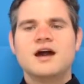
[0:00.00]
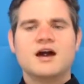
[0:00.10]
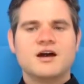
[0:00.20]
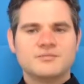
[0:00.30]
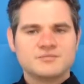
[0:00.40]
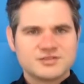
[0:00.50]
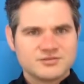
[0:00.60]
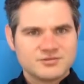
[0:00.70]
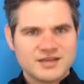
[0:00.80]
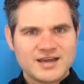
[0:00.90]

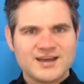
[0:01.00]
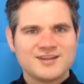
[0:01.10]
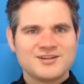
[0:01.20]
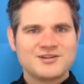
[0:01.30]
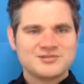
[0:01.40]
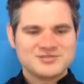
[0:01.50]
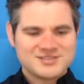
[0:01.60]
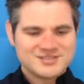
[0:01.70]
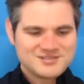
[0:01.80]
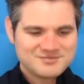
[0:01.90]
So yeah,
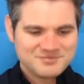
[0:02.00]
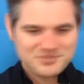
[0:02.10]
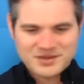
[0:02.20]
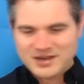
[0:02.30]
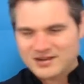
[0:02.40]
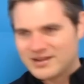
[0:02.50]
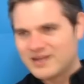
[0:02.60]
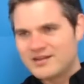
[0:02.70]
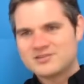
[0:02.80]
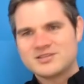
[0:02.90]
there's
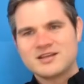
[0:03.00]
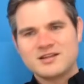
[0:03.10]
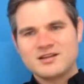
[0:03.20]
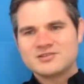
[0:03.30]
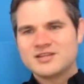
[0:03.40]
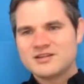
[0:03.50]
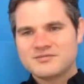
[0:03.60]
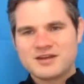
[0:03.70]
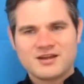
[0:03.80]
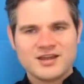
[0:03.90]
other
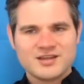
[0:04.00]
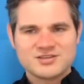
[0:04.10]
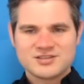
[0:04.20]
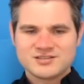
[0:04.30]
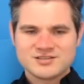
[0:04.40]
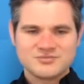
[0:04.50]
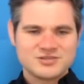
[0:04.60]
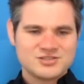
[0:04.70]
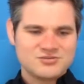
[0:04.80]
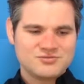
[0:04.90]
variations in
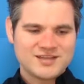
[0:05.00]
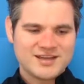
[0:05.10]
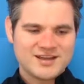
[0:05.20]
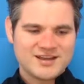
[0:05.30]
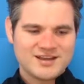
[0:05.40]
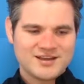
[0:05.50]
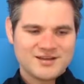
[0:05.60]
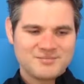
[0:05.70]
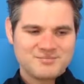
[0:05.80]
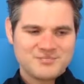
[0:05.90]
which you
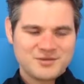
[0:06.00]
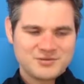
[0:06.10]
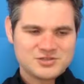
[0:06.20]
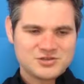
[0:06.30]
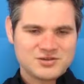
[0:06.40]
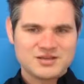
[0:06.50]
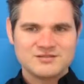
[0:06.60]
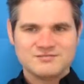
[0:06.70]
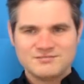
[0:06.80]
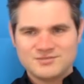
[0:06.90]

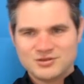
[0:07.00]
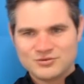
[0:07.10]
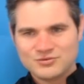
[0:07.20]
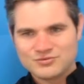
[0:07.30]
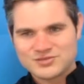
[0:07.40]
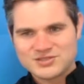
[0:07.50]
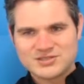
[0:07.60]
can use.